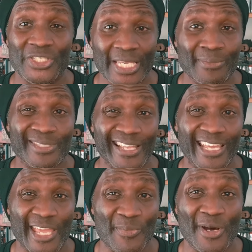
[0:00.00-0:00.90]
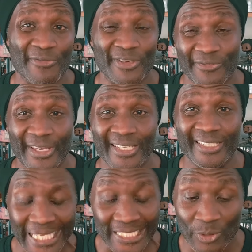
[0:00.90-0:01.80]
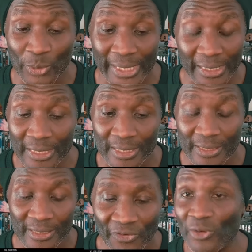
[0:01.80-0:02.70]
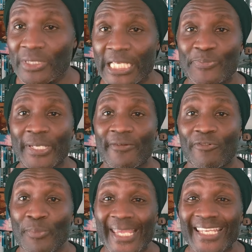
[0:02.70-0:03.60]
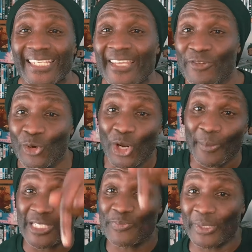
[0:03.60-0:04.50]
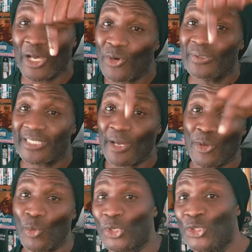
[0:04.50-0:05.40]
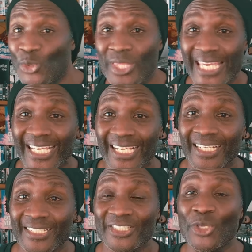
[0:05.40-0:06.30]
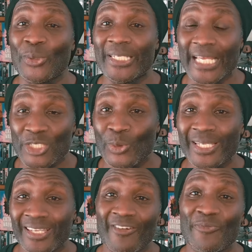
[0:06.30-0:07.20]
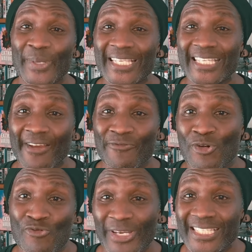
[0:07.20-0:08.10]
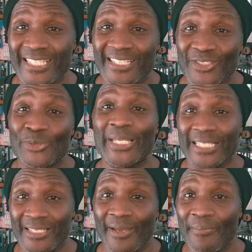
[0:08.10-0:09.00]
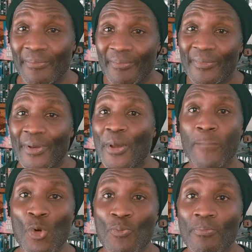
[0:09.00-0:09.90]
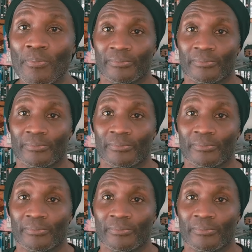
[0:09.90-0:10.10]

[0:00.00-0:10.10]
seems like a perfect fit. Let's see what he does. Folks, that's been it from me. Leave your comments below. Tell me what you think. See you on the next one. Love, peace, Afro Grease. Till next time. Boom.